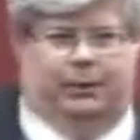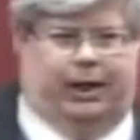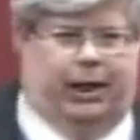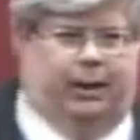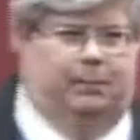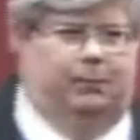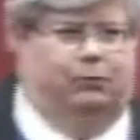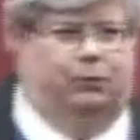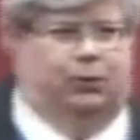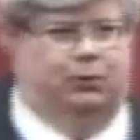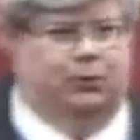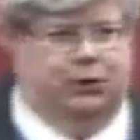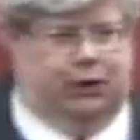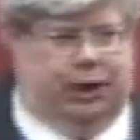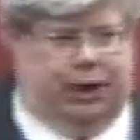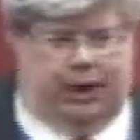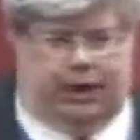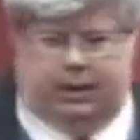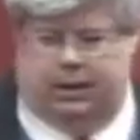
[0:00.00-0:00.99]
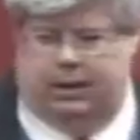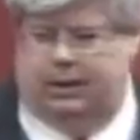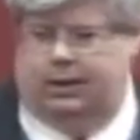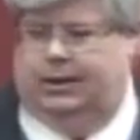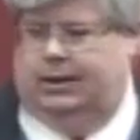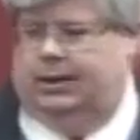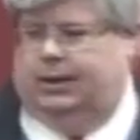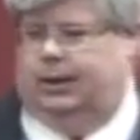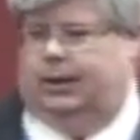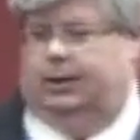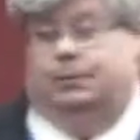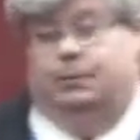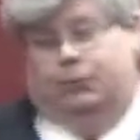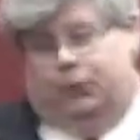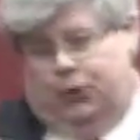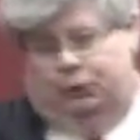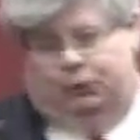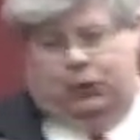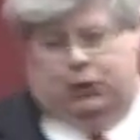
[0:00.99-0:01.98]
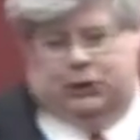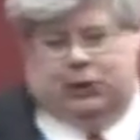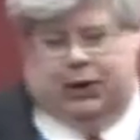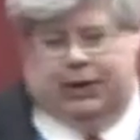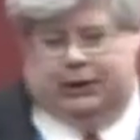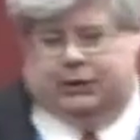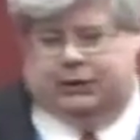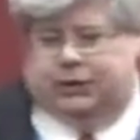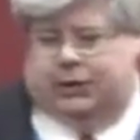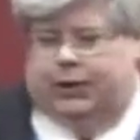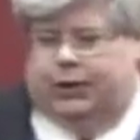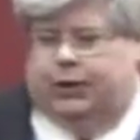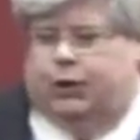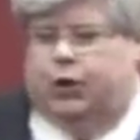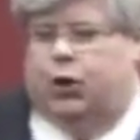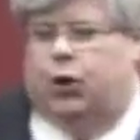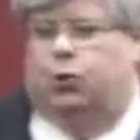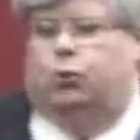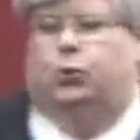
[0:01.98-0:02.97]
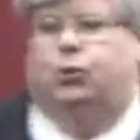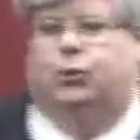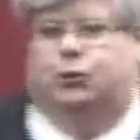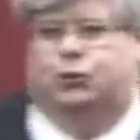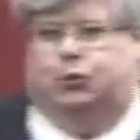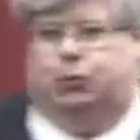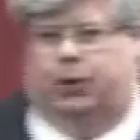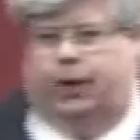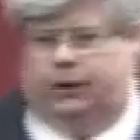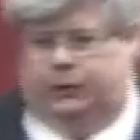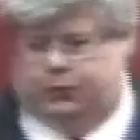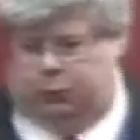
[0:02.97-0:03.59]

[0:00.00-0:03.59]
Game of Thrones geek. First lesson, know your strengths